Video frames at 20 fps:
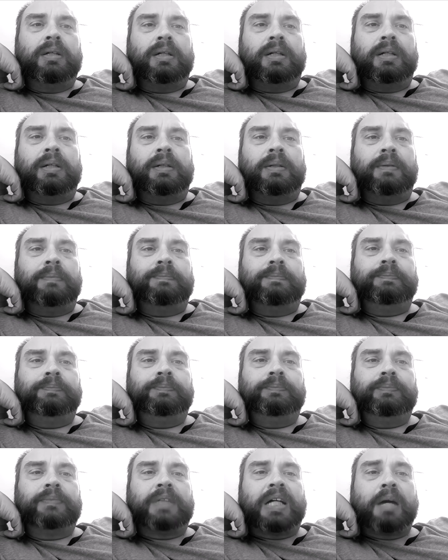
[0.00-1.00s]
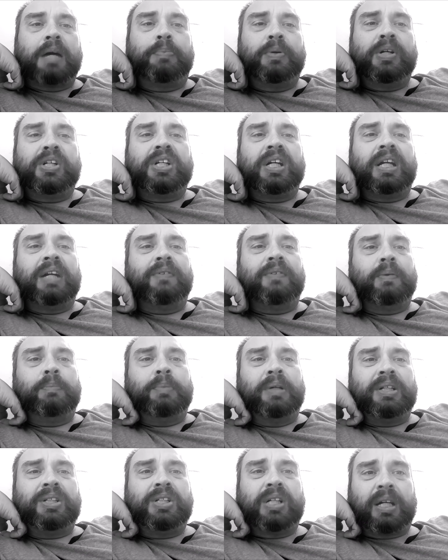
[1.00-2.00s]
I appreciate
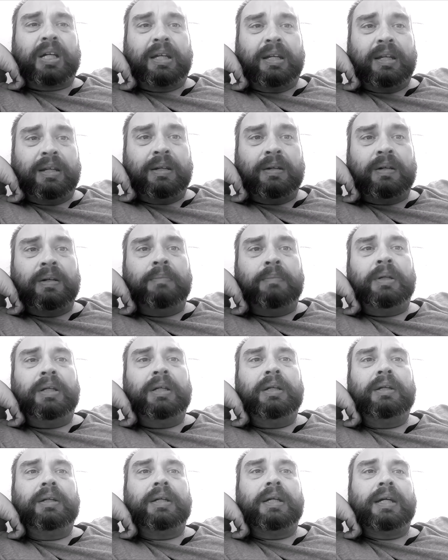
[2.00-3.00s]
everybody checking in on me,